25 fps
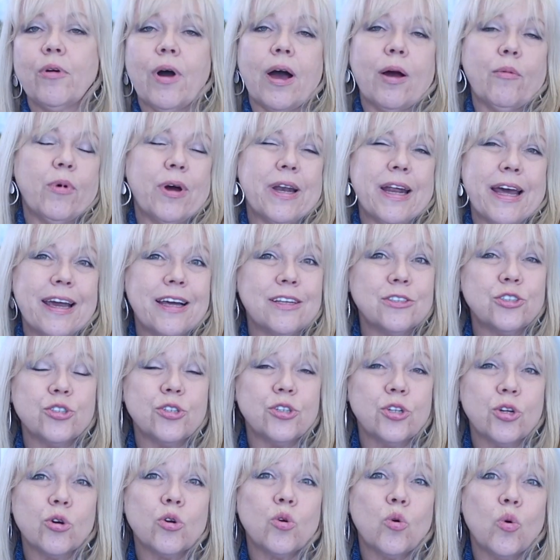I want to answer
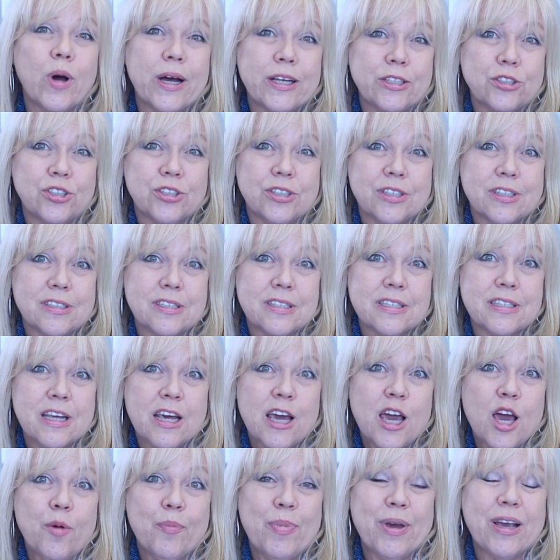your questions,
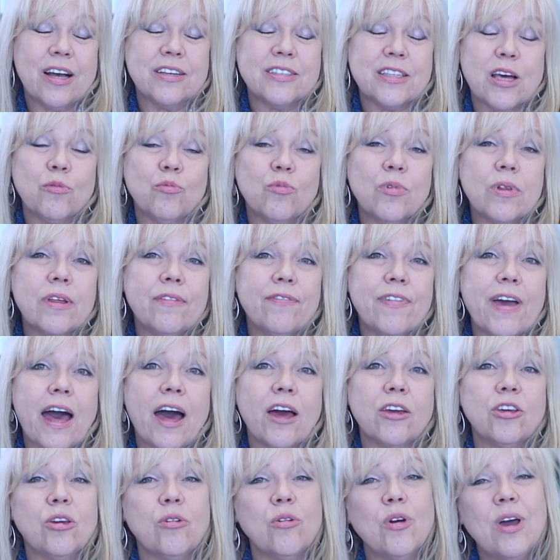because I really
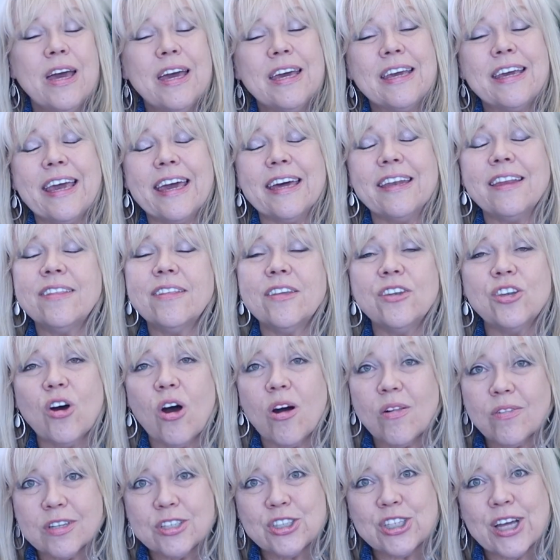value getting the
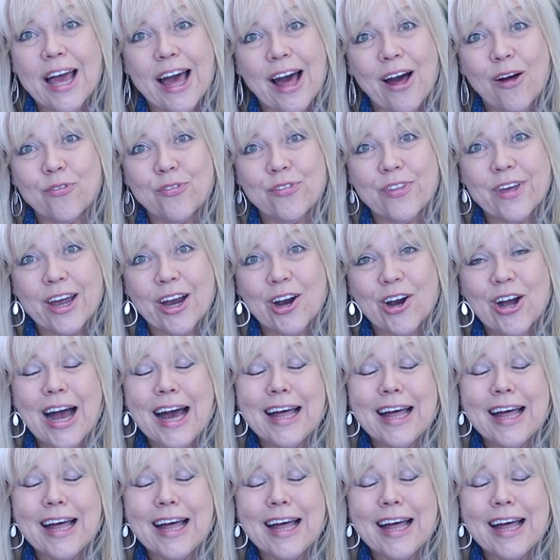knowledge out there.